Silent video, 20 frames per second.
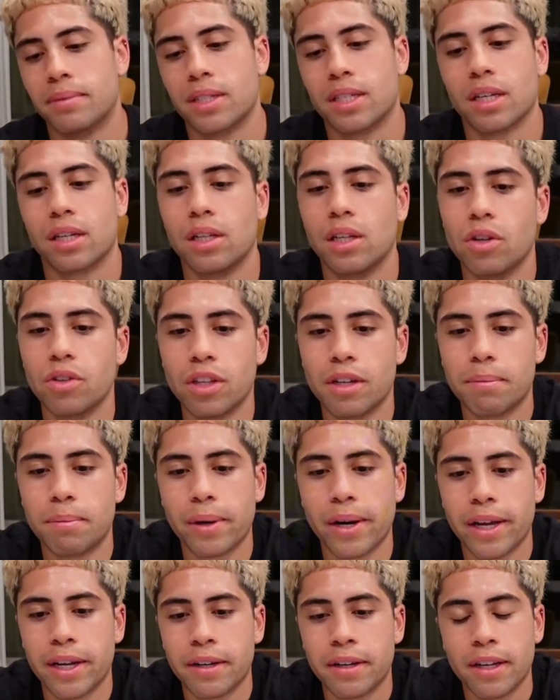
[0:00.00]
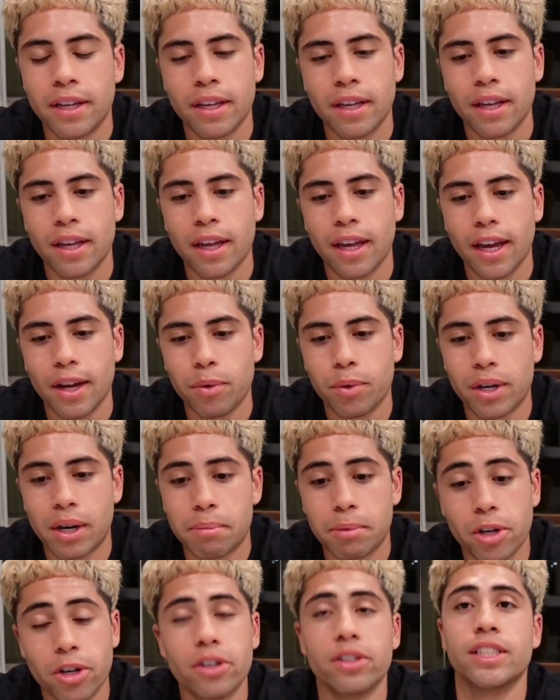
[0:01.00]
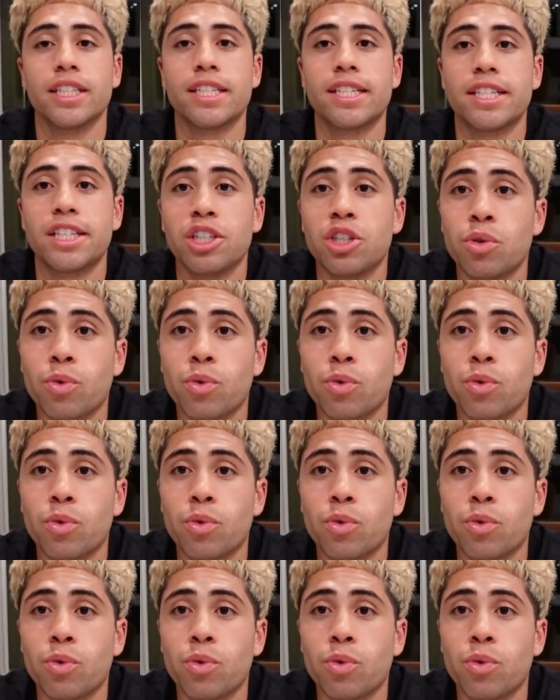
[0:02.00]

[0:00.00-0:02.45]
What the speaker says: It's a clothing brand. What I'm currently still